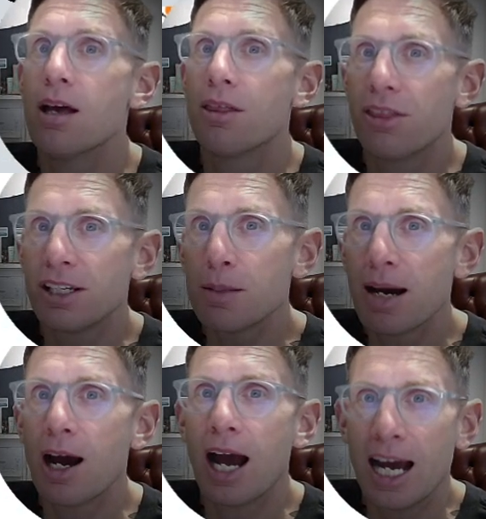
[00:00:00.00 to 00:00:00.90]
Think
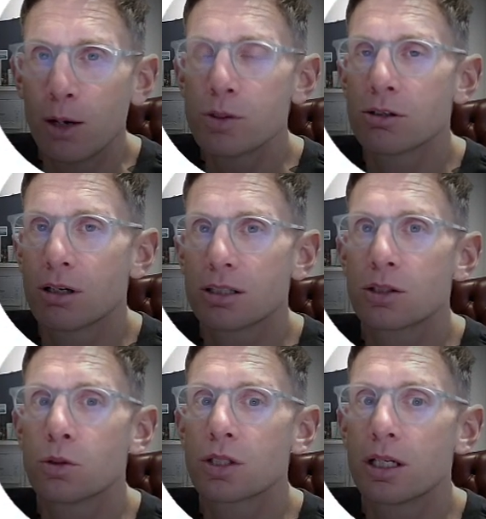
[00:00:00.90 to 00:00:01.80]
about how your
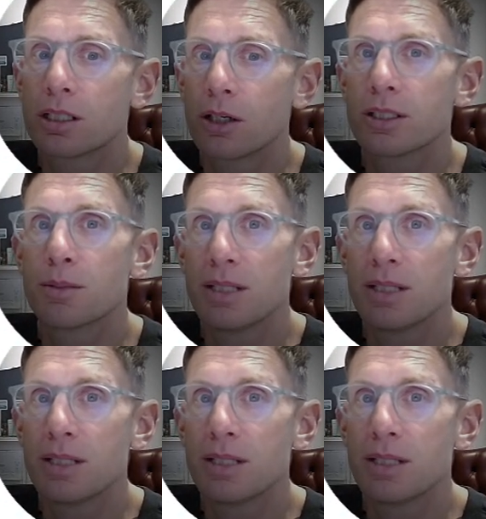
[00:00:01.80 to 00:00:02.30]
articles are going to be